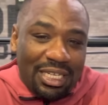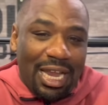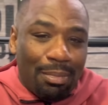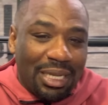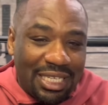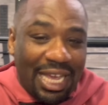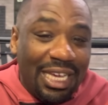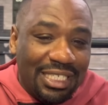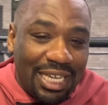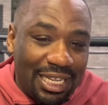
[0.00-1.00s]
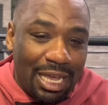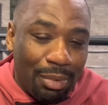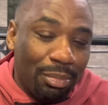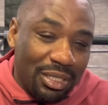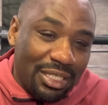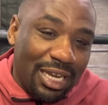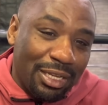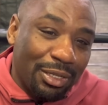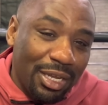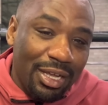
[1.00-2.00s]
saying, I'm not saying he said that, but I'm
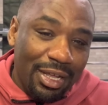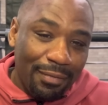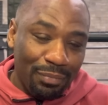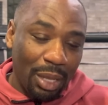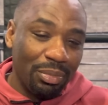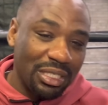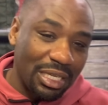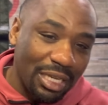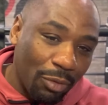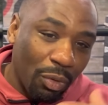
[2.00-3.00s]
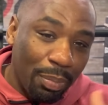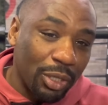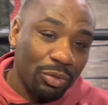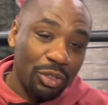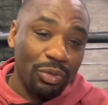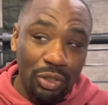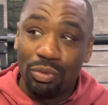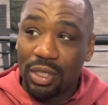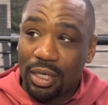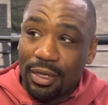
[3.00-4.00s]
just a rebuttal to what you said.